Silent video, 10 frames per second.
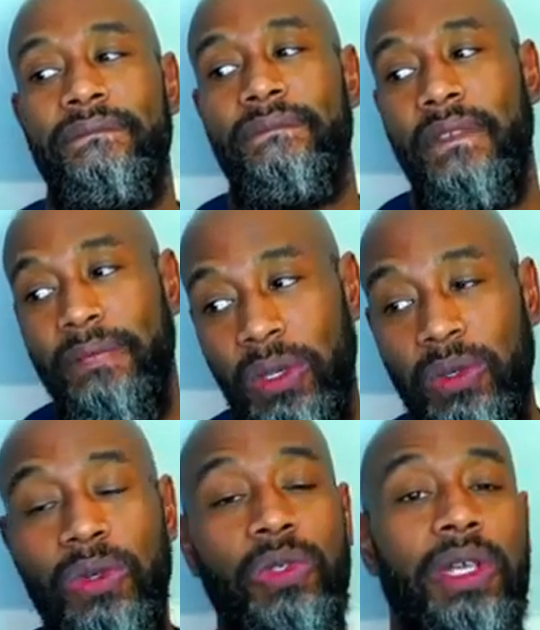If you
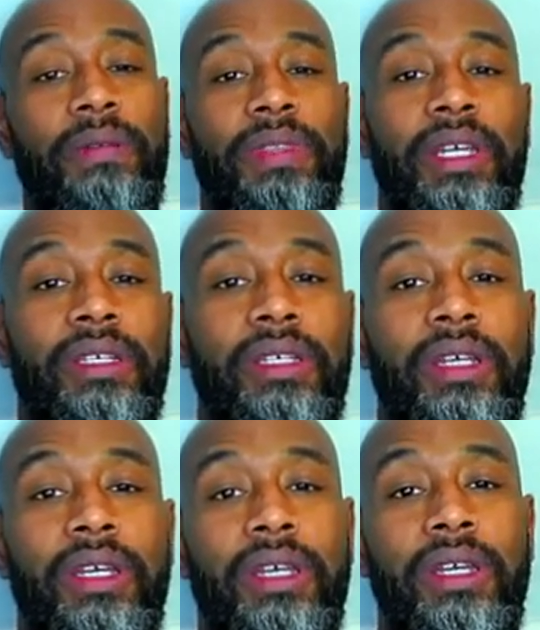do something
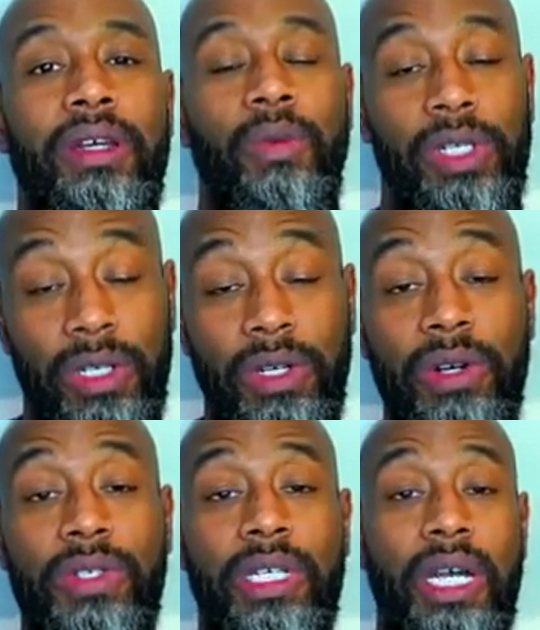which incurs
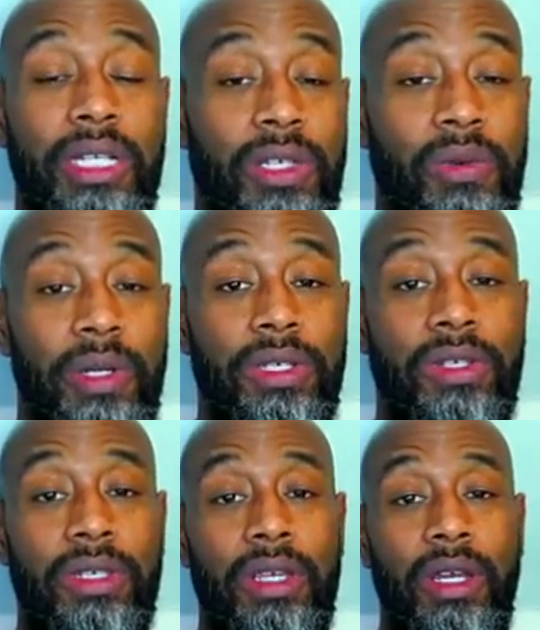the consequence